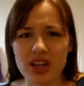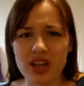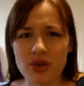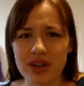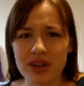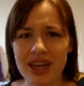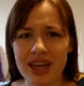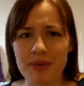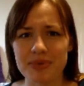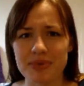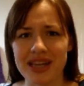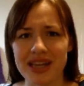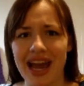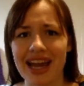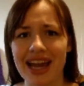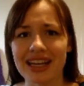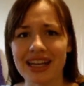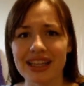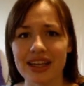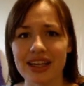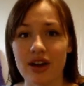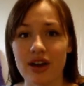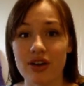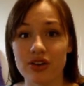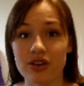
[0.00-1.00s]
why do you keep
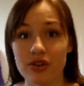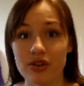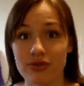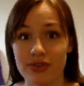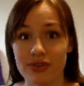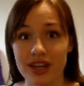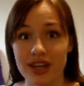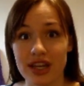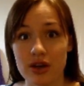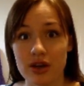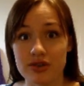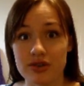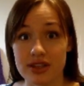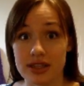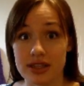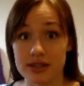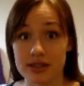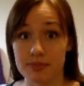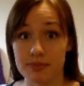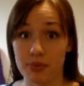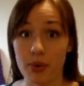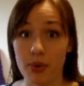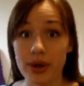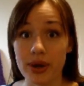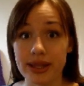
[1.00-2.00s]
titling all your videos
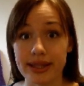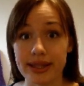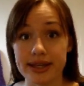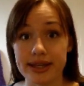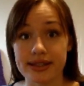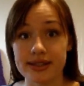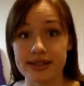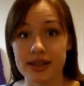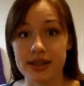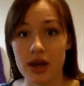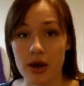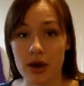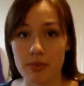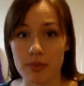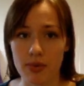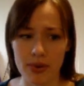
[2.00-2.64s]
as pointless?